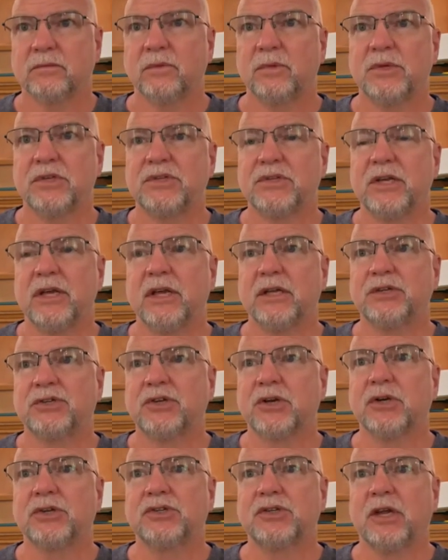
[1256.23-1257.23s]
we see a
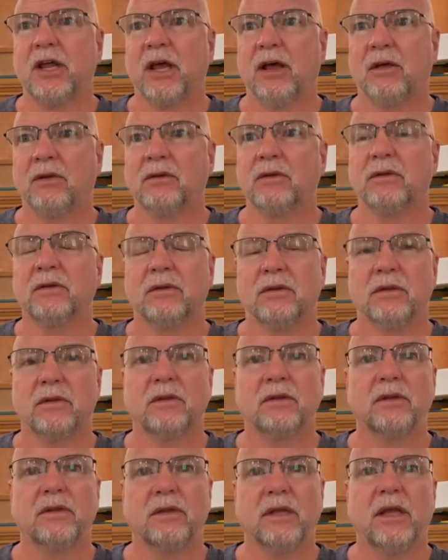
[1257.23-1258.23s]
church town.
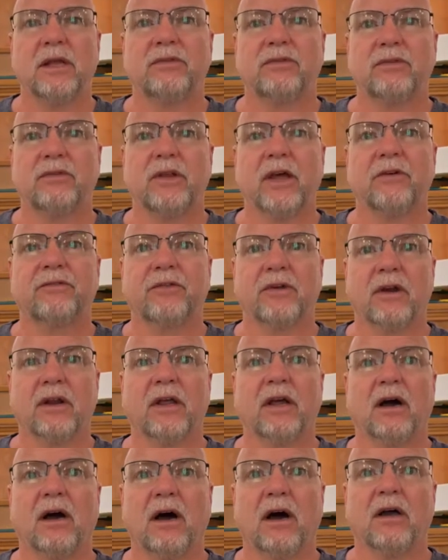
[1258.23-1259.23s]
It's
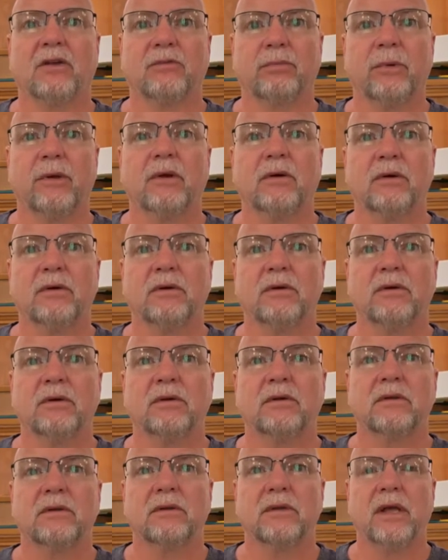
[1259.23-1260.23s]
definitely a hospital,
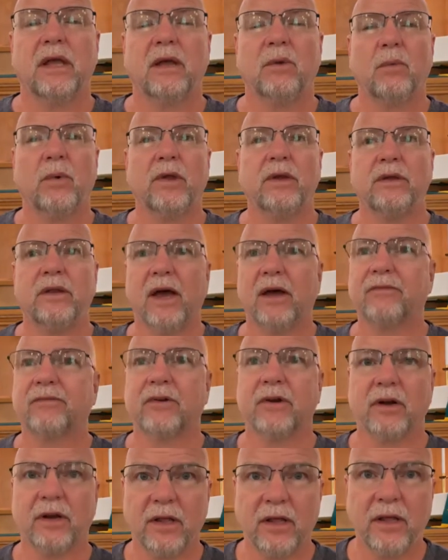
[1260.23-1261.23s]
and we
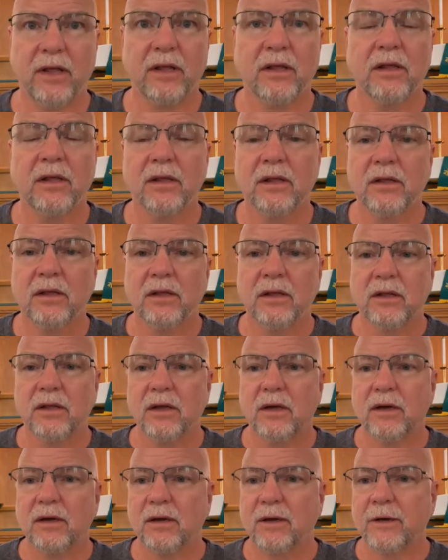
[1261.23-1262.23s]
definitely,
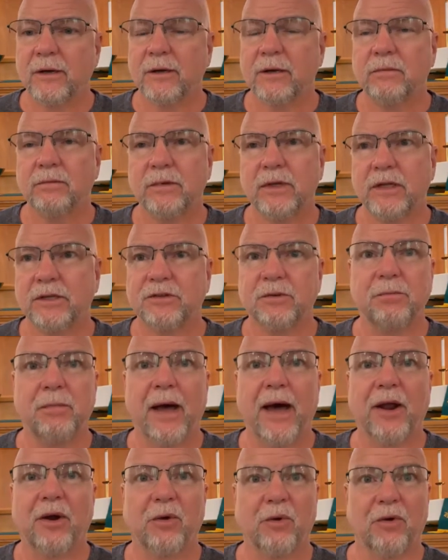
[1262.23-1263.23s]
it's a
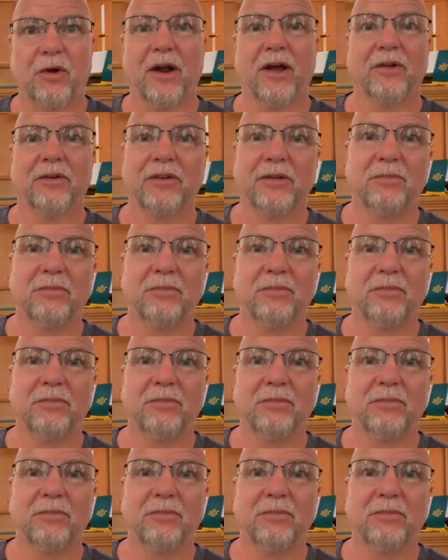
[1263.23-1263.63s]
battleground,